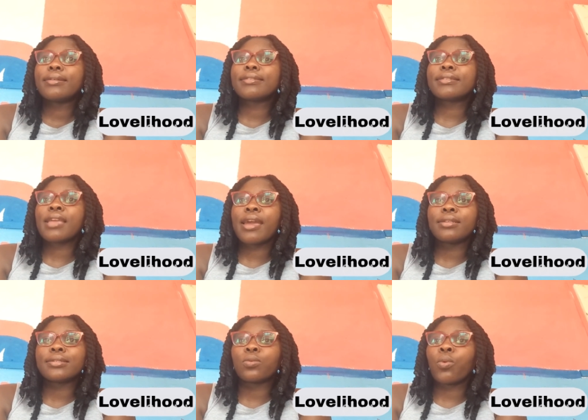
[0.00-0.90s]

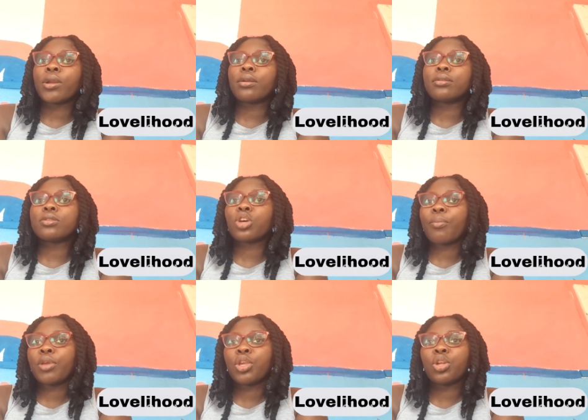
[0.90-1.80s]
state what
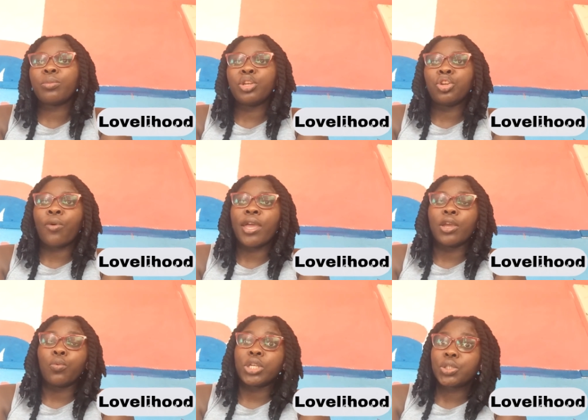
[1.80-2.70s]
topic you'll be doing
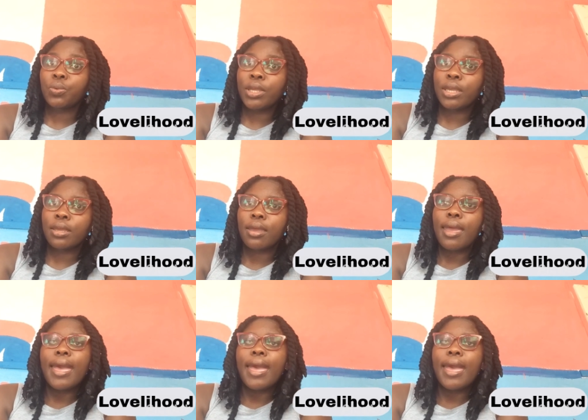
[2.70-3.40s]
in which week,